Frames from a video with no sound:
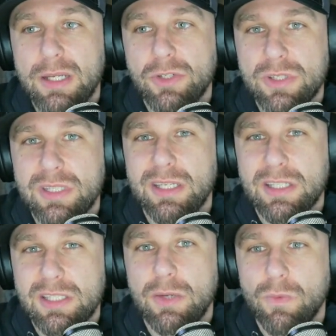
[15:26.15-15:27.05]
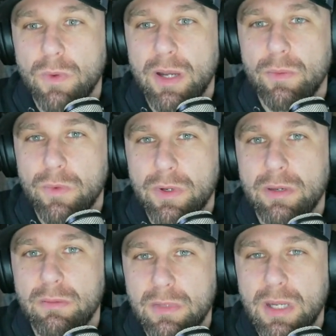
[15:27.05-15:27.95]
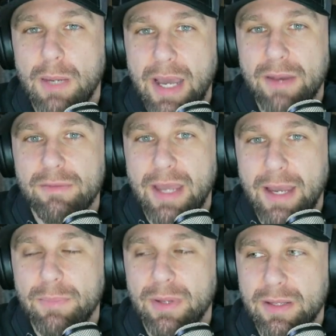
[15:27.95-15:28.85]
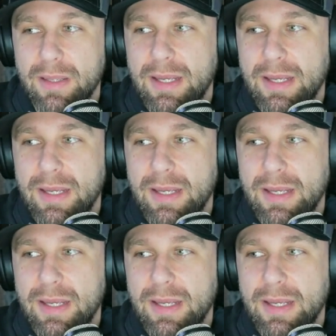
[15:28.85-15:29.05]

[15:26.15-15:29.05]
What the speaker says: interesting to see what would come out of that, but